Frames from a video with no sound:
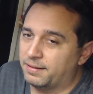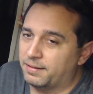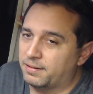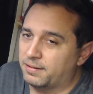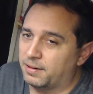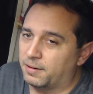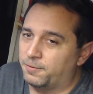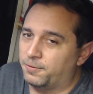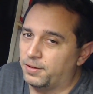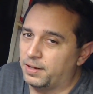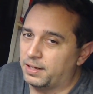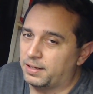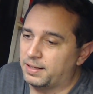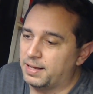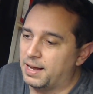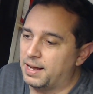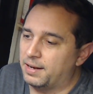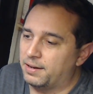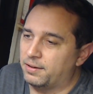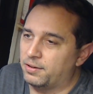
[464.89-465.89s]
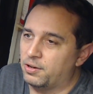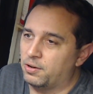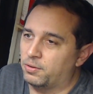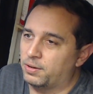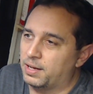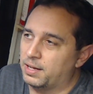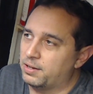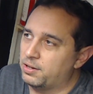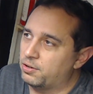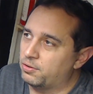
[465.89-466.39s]
stuff like that you know
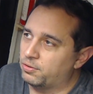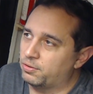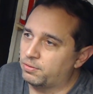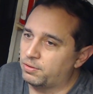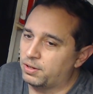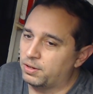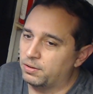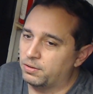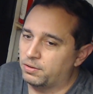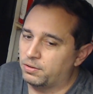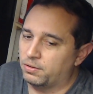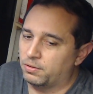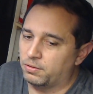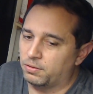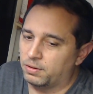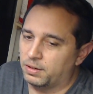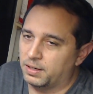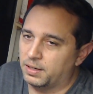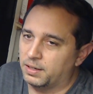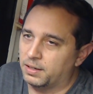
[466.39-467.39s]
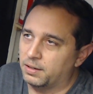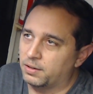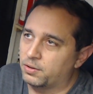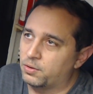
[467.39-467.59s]
get your your, your uh,